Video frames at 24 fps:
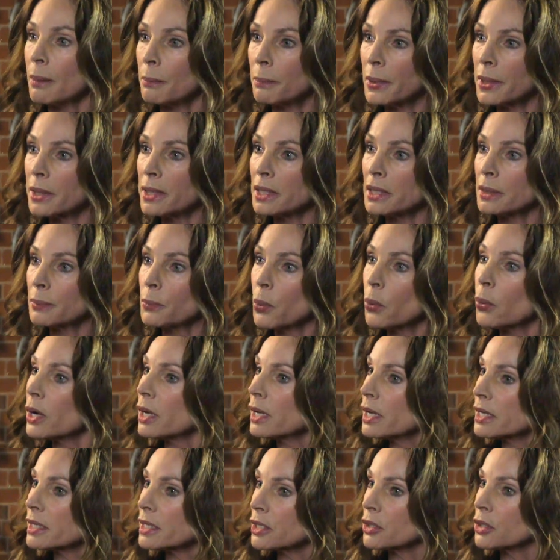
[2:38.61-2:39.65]
but it's more or
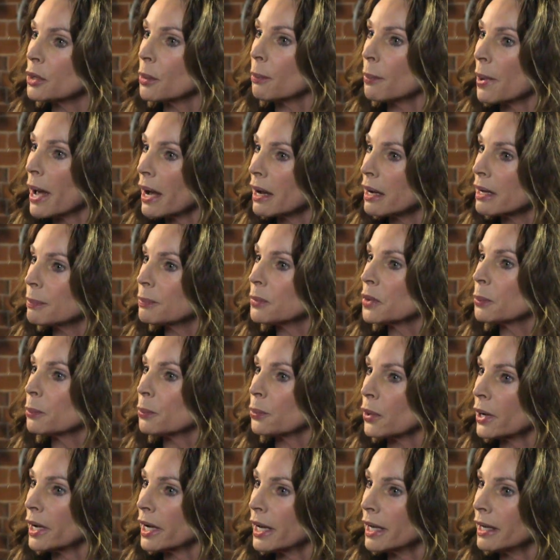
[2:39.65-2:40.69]
less to back up the
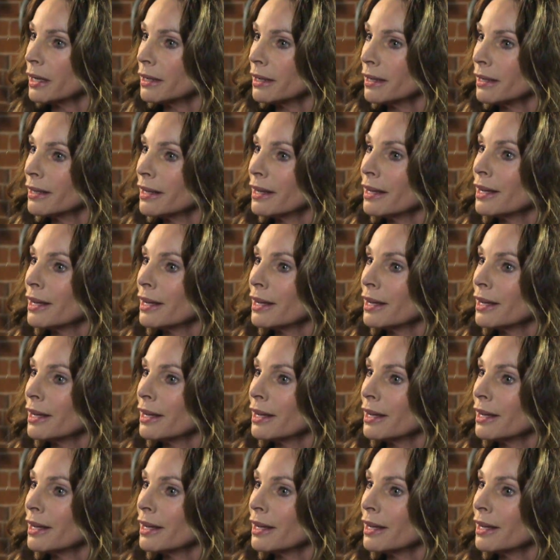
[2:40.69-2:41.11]
brain,